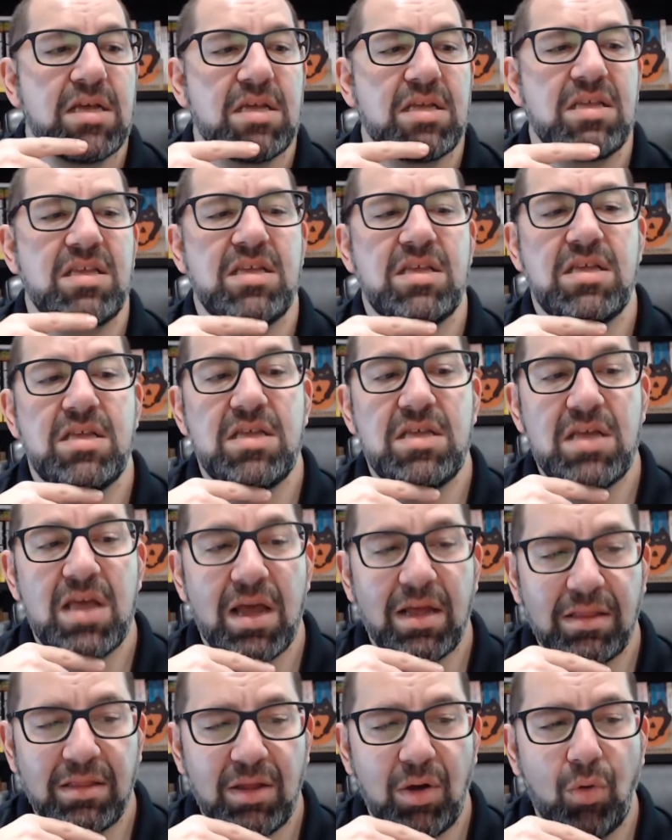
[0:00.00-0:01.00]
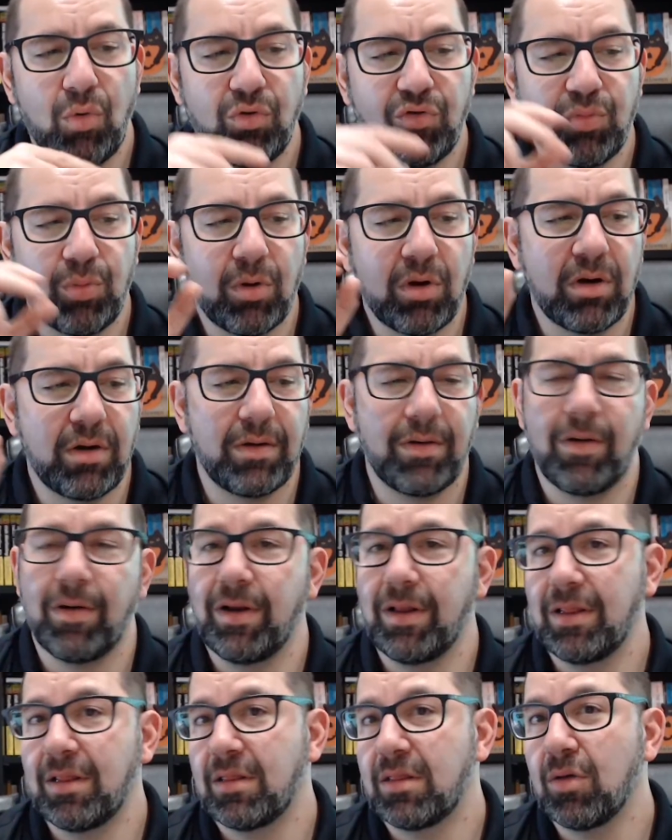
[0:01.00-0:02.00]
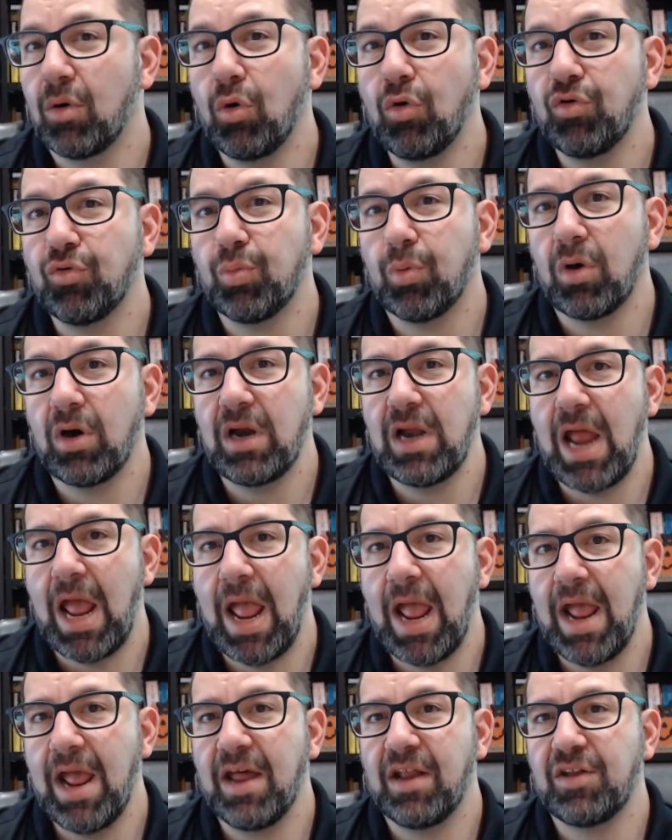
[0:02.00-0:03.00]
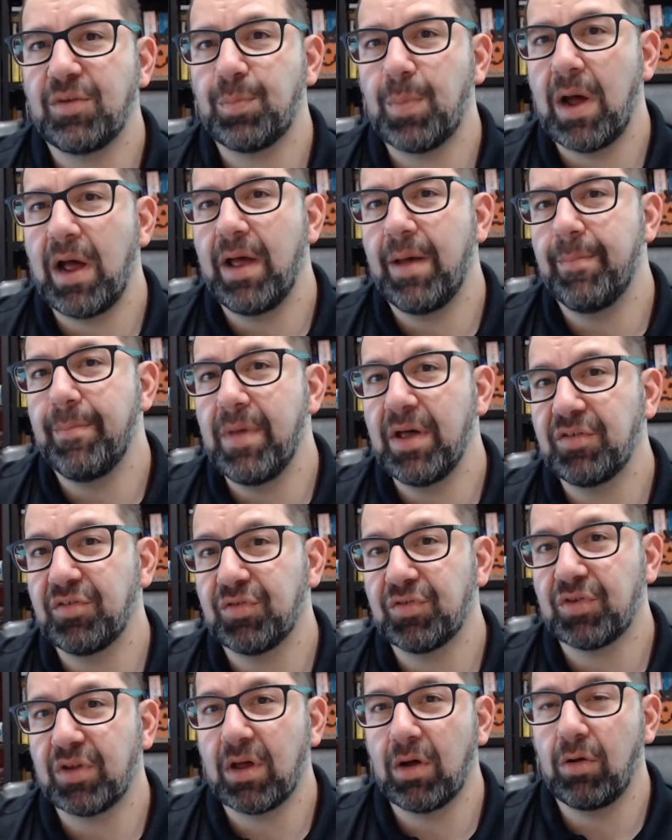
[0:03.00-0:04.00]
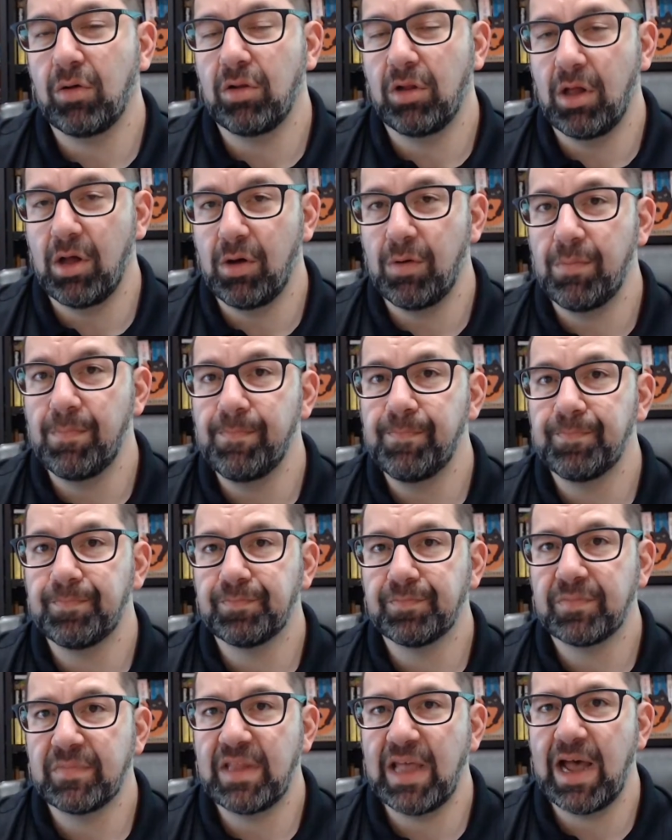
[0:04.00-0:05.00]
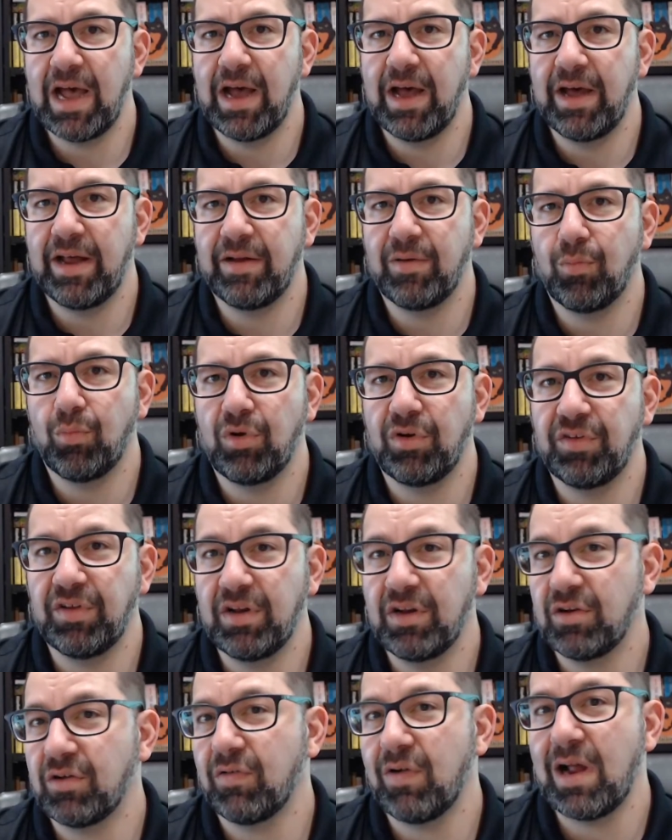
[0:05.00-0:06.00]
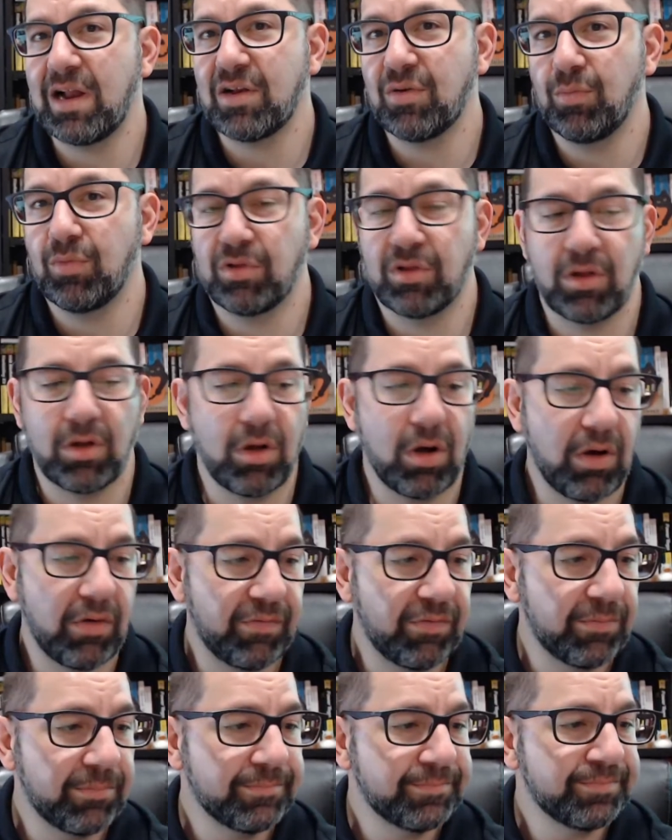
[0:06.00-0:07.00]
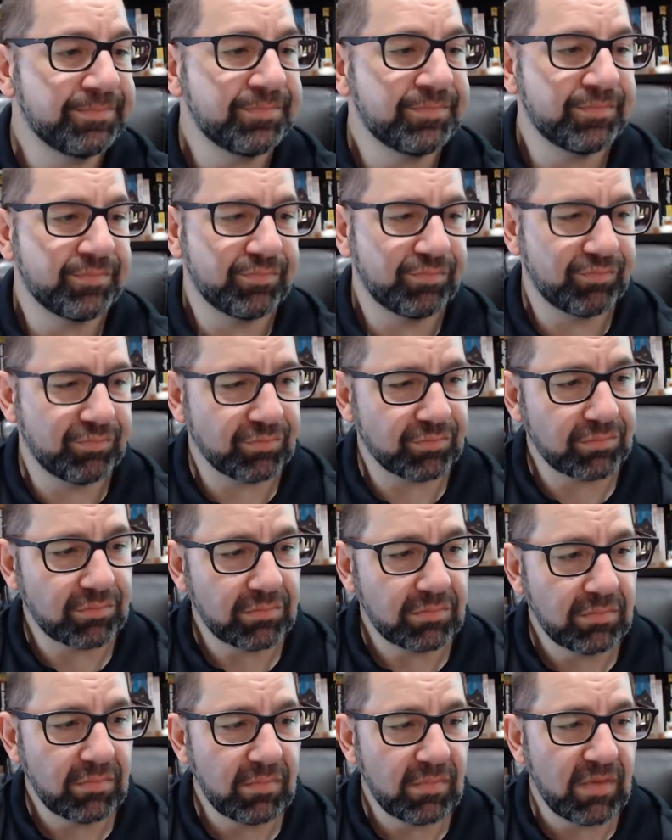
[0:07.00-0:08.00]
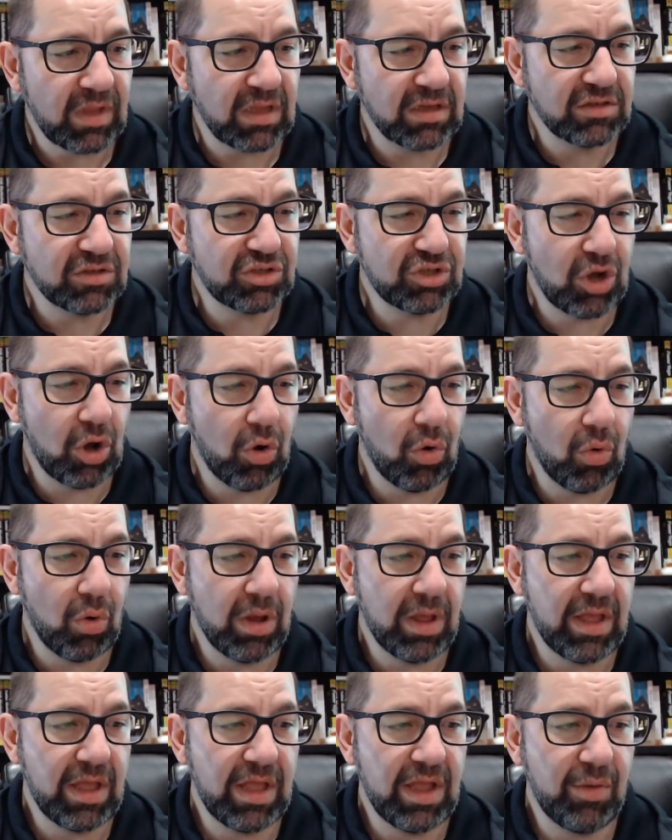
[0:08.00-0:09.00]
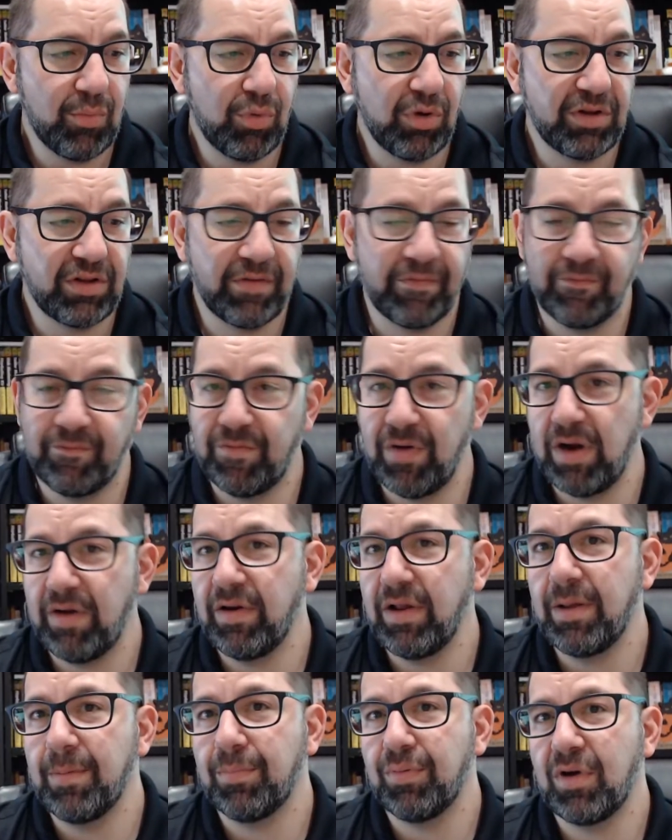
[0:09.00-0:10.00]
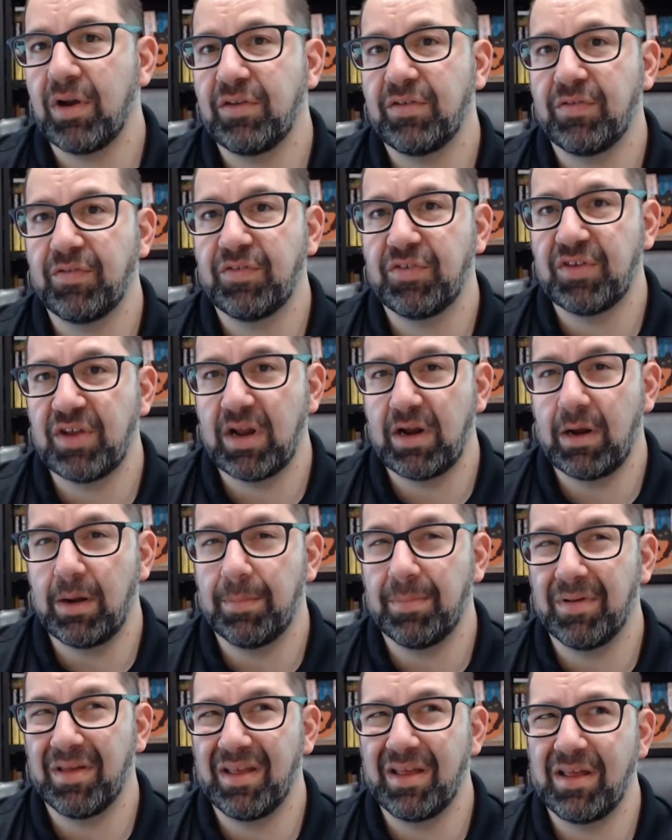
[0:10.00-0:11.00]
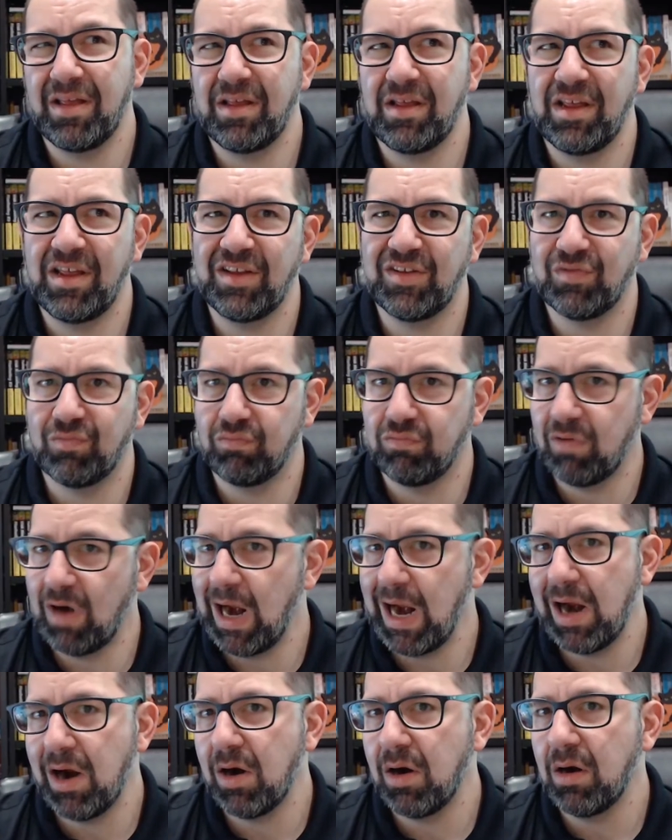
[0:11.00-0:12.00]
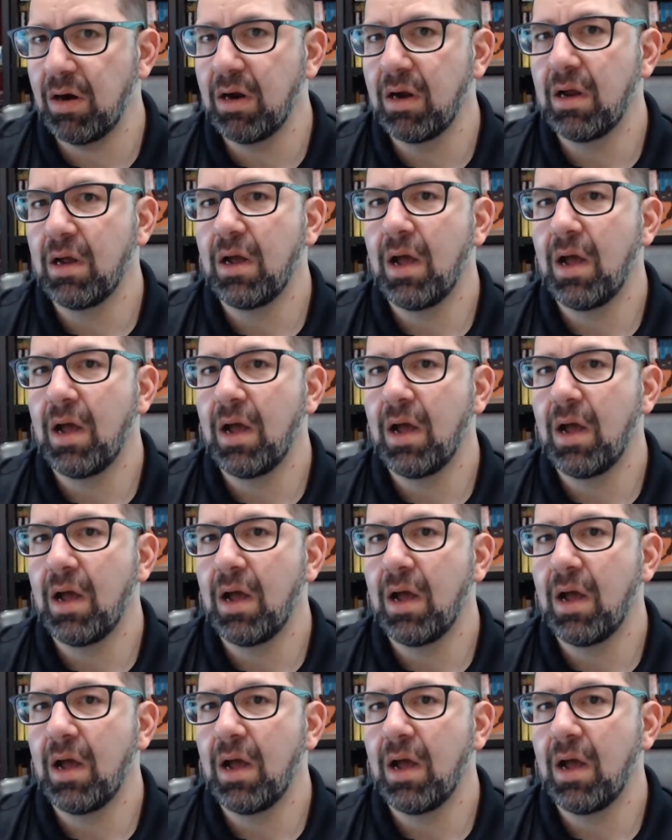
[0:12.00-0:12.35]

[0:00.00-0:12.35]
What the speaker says: Yeah, those were all right. Those were enhanced by a mesoscale low that was interacting with the Gulf. So it was a very impressive setup. It's rare.